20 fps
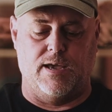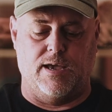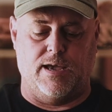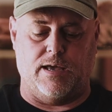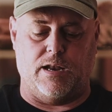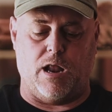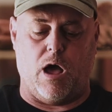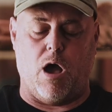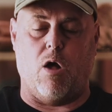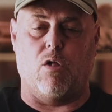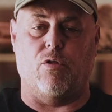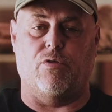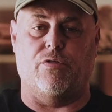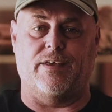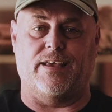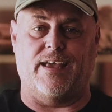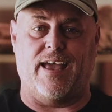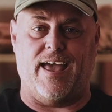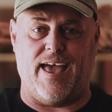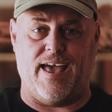and all
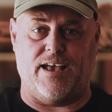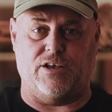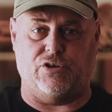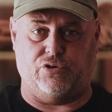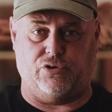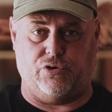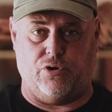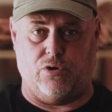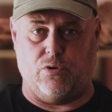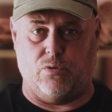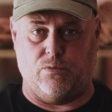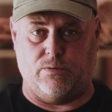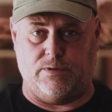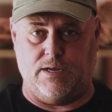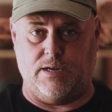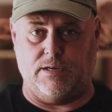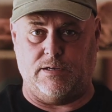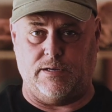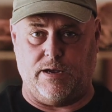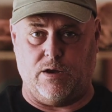the external
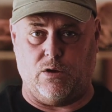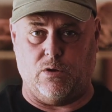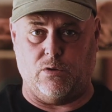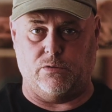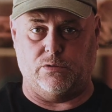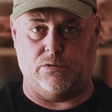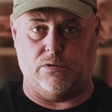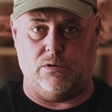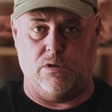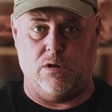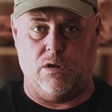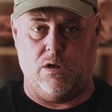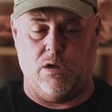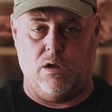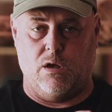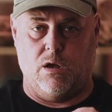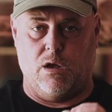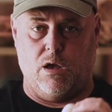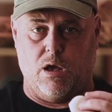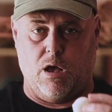details
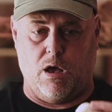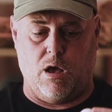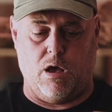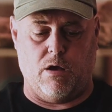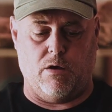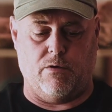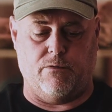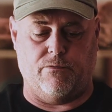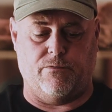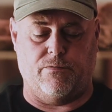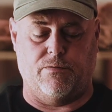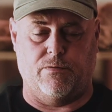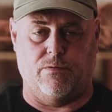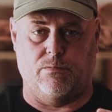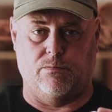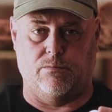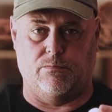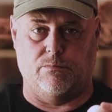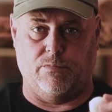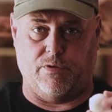of
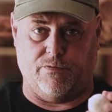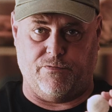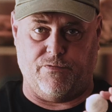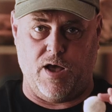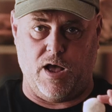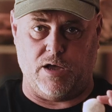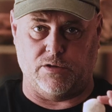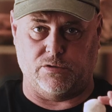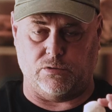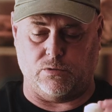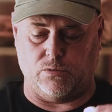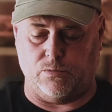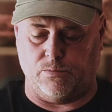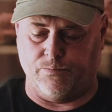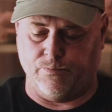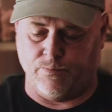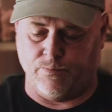the fossil.